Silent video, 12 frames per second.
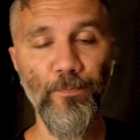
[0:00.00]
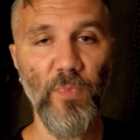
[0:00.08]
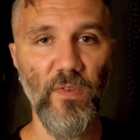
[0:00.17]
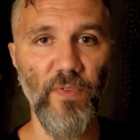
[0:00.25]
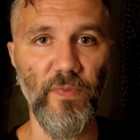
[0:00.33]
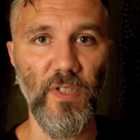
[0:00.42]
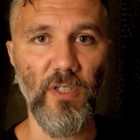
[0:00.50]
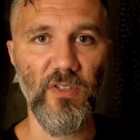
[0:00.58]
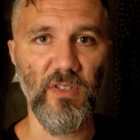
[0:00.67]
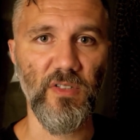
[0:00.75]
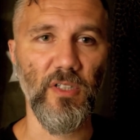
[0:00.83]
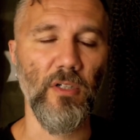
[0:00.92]
$1,500 or
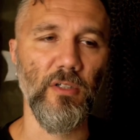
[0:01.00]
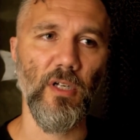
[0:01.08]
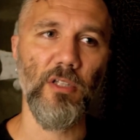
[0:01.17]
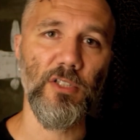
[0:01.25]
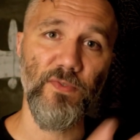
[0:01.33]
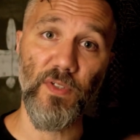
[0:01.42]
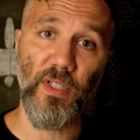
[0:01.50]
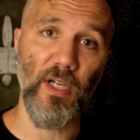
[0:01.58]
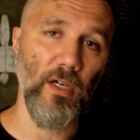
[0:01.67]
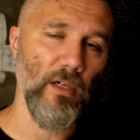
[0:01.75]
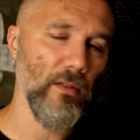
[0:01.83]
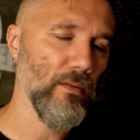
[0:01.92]
$1,600 for
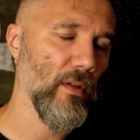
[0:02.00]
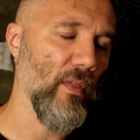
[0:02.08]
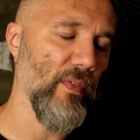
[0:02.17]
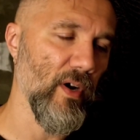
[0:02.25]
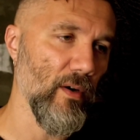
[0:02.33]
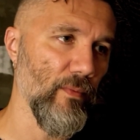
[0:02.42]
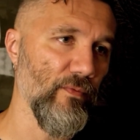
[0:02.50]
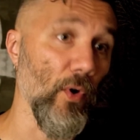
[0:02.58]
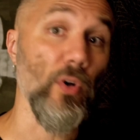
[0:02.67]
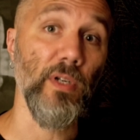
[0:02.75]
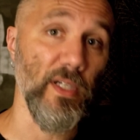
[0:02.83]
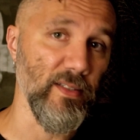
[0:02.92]
their
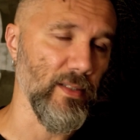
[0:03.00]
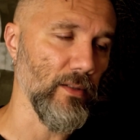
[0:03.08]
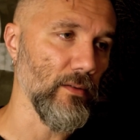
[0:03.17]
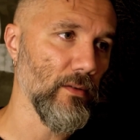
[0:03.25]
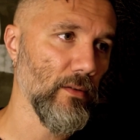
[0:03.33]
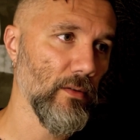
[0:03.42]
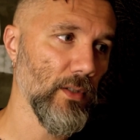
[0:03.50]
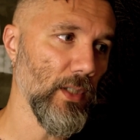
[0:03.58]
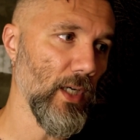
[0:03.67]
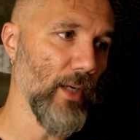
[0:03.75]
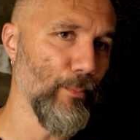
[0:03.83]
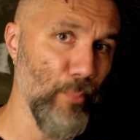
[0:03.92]
vulcanizing
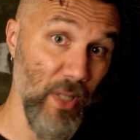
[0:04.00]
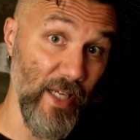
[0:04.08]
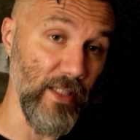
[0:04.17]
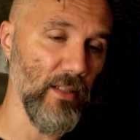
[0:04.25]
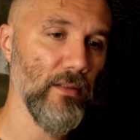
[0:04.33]
plate.